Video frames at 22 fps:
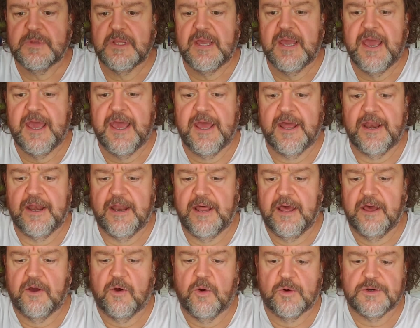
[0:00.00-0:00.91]
And
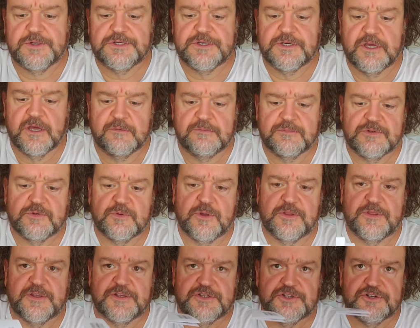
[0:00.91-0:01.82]
of course it comes
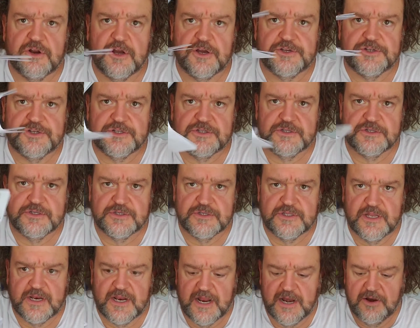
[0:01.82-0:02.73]
with instructions
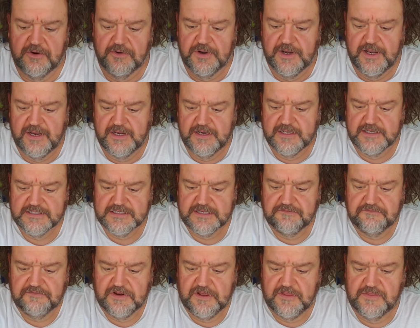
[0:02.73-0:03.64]
that I don't need because
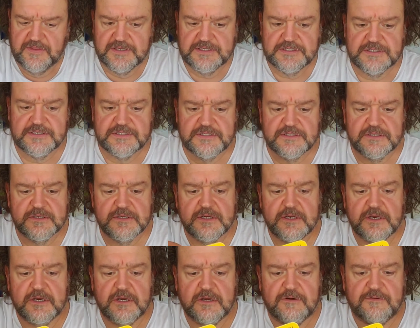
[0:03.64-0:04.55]
I've done this
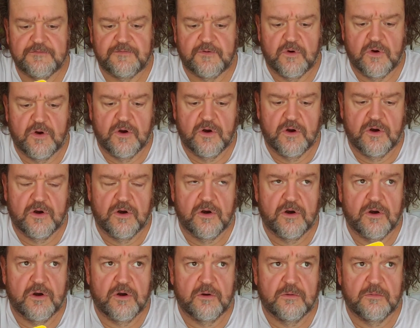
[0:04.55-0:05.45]

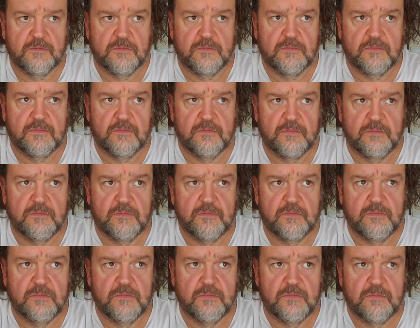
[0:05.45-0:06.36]
for
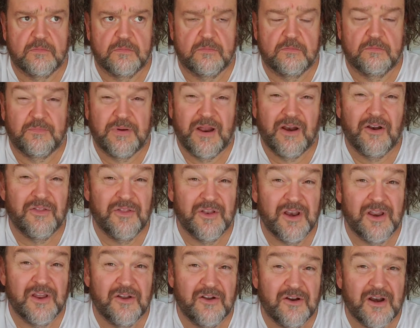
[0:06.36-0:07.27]
better than
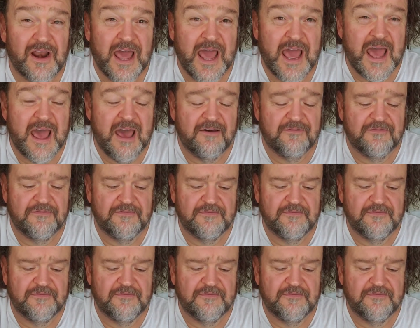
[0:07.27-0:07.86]
a year and a half.